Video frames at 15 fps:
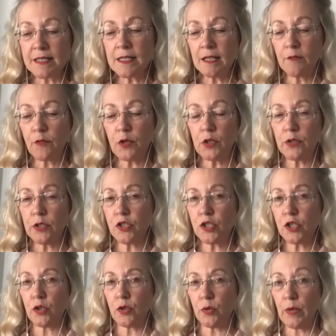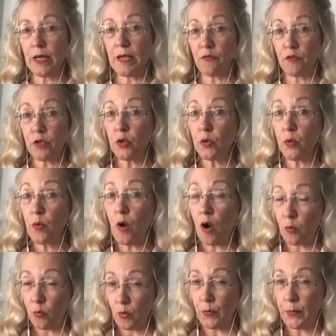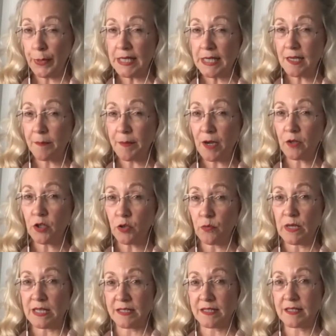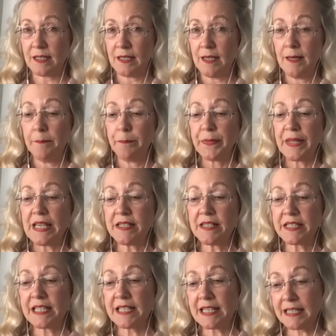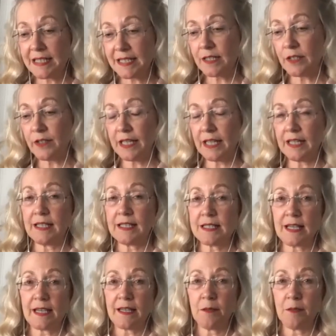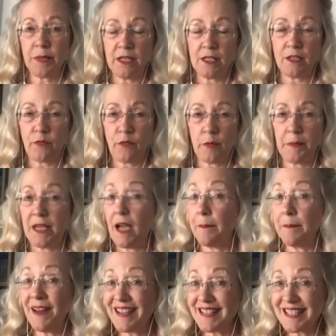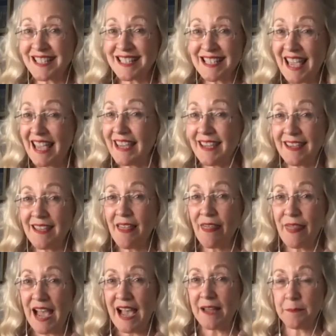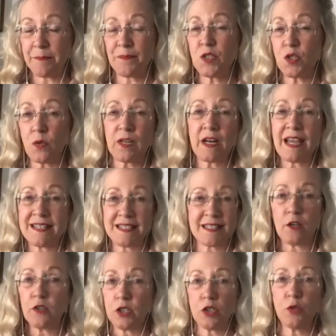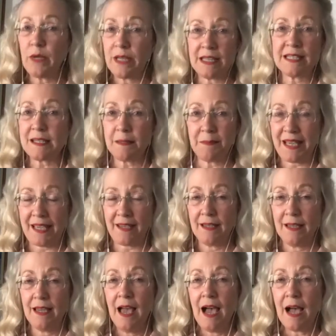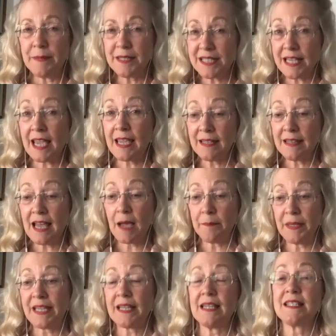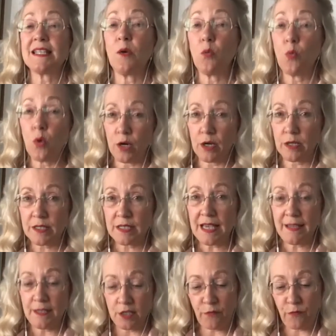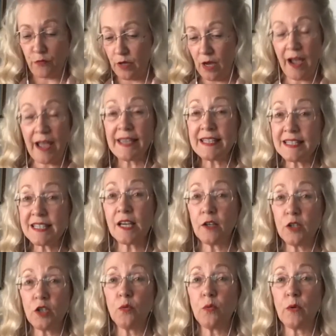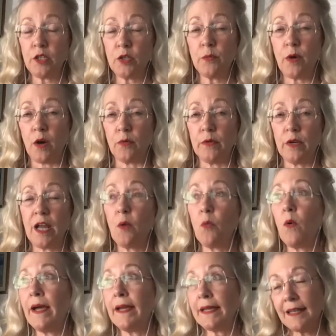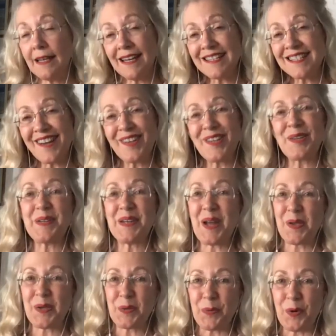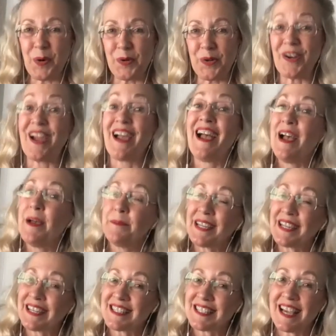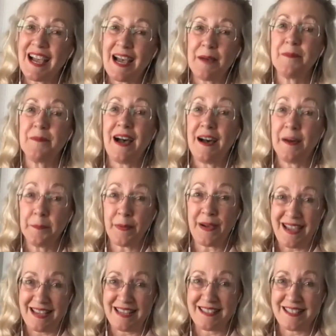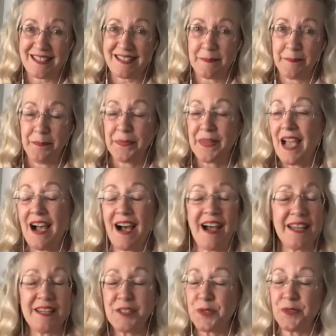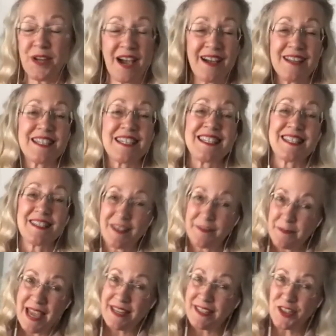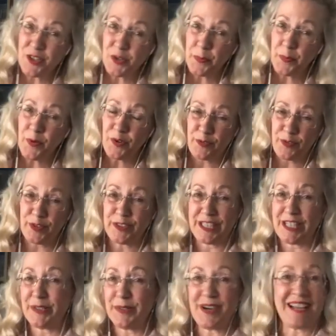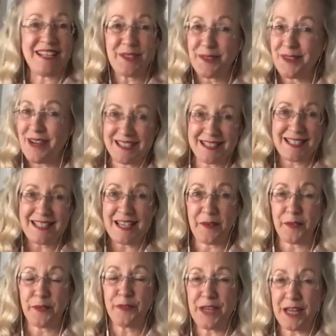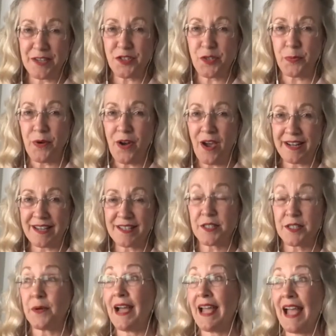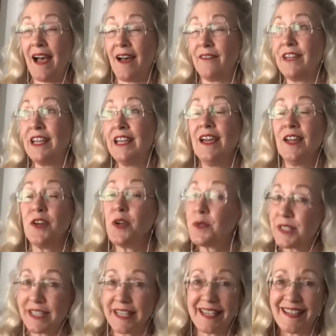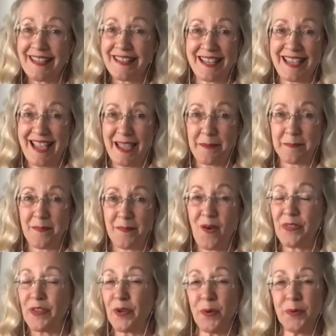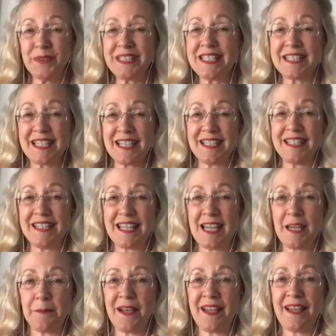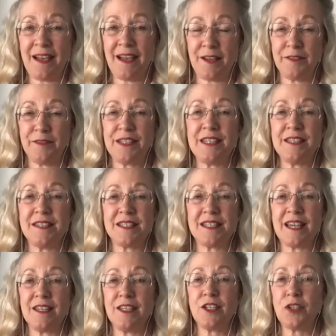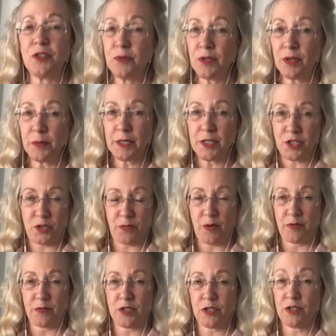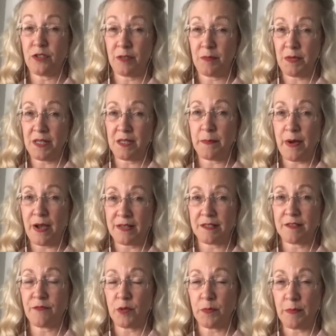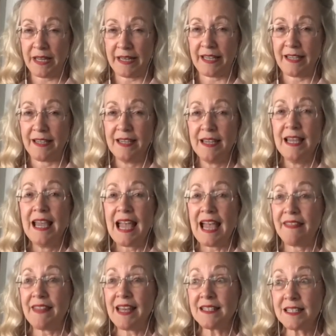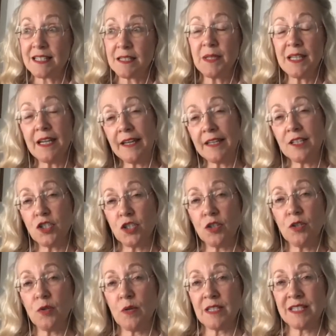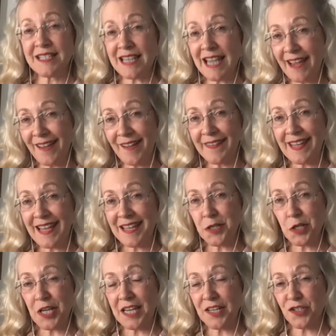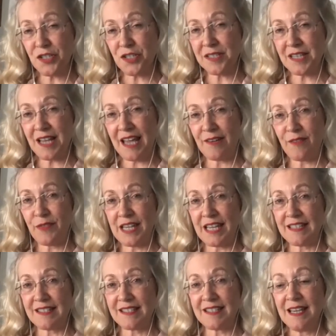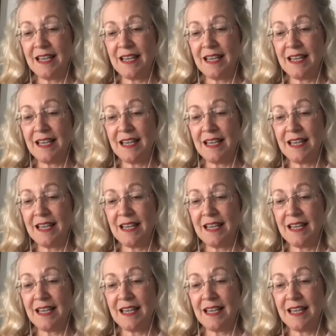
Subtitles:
thing for you to do if you are worried about your risk is to consider getting a second opinion from me. I'm not saying that so that I sell you into me. I'm saying that because it works. If I can tell you what you own. Now, why can I tell you and not your broker? Because I am unbiased. I do not manage your portfolio. I do not sell financial products. So I have no skin in the game. The only skin in the game I have is that you know what you own so you can be the boss of your money. And that's something I can do staying on the education side of things,